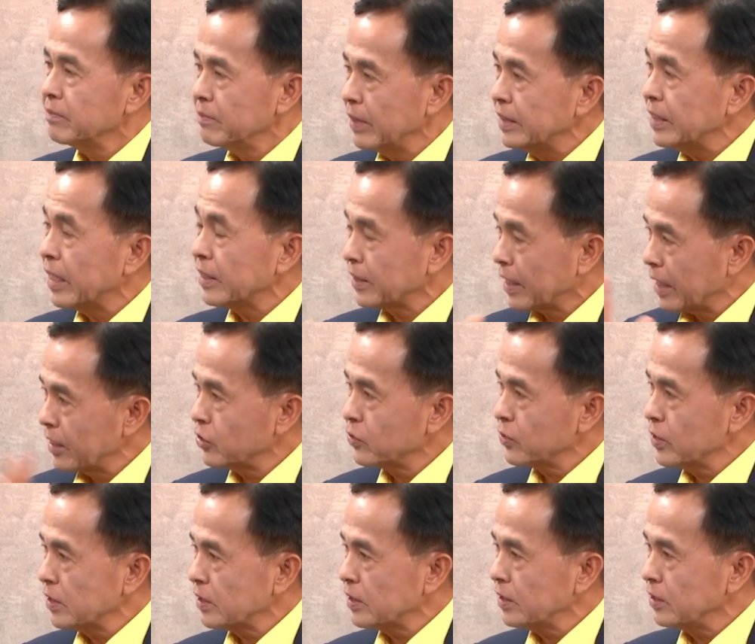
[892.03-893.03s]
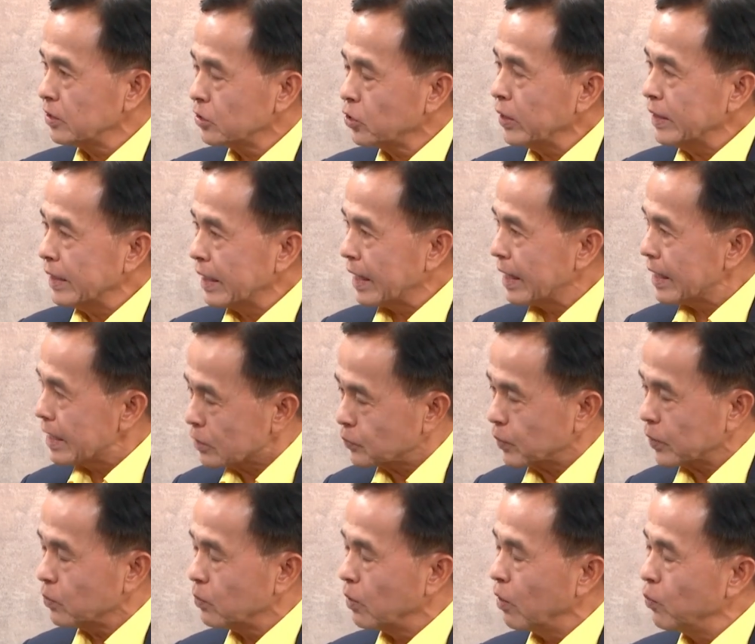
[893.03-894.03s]
many other countries in joining hands
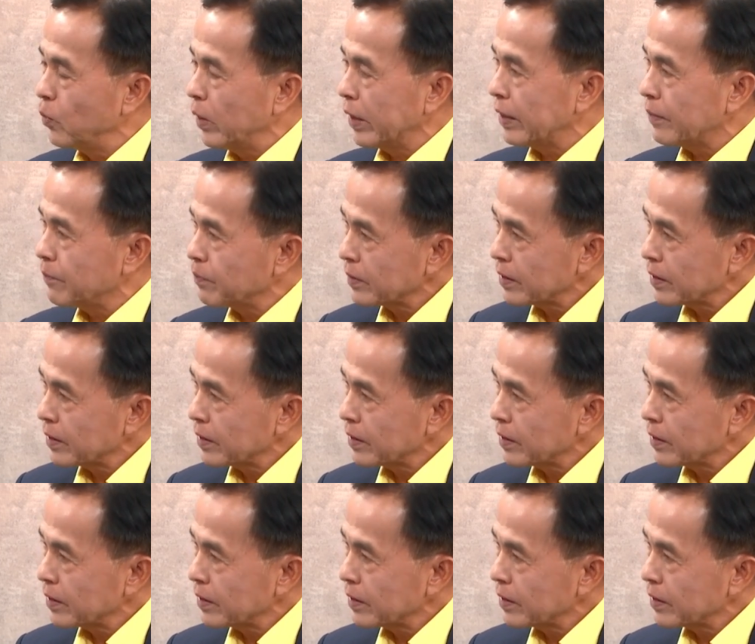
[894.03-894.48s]
with Huawei